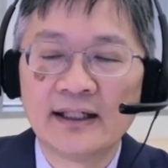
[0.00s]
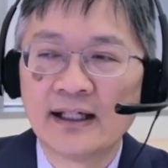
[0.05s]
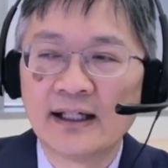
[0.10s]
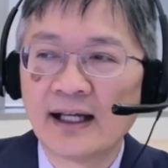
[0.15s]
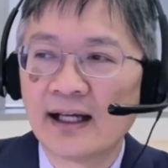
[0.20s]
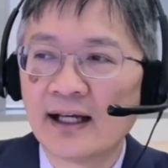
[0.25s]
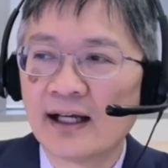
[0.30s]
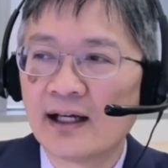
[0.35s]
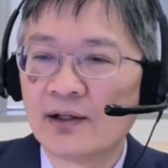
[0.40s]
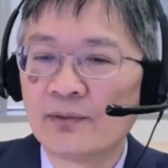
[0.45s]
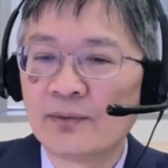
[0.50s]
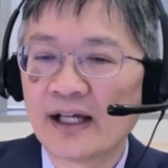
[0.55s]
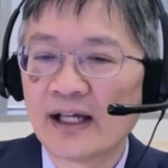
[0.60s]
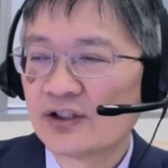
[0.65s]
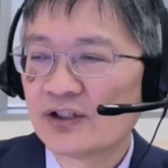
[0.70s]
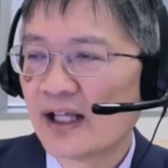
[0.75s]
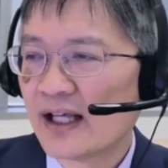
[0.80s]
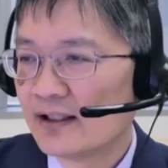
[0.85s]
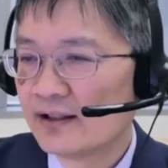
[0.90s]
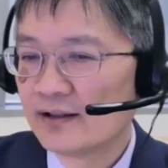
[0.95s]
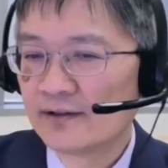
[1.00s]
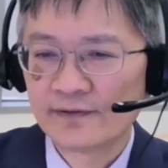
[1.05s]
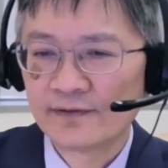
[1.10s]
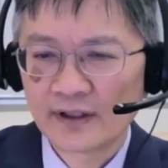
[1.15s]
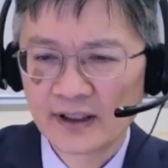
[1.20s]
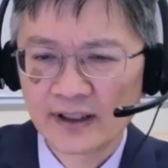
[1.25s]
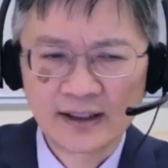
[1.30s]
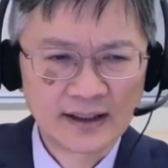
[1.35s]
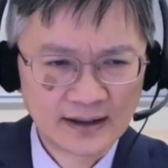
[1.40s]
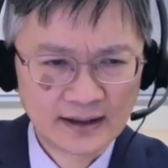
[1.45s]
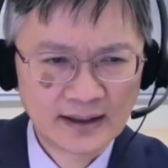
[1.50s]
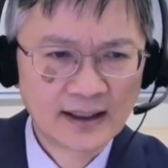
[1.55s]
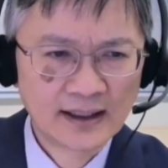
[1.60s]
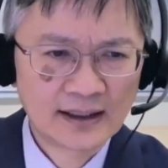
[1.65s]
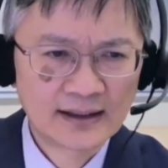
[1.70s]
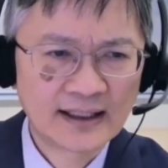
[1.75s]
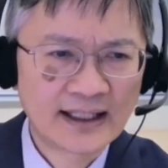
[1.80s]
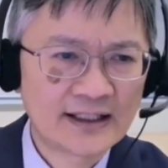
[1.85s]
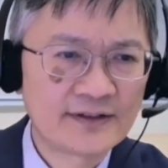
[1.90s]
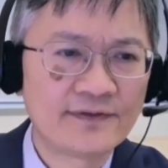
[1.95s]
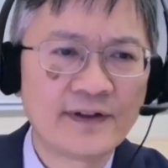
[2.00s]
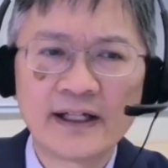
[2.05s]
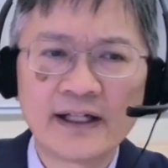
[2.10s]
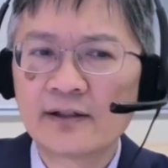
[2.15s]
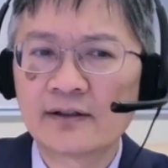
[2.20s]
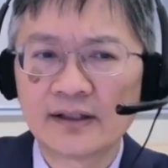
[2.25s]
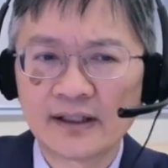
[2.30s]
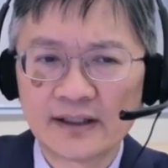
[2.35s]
We actually had a very nice figure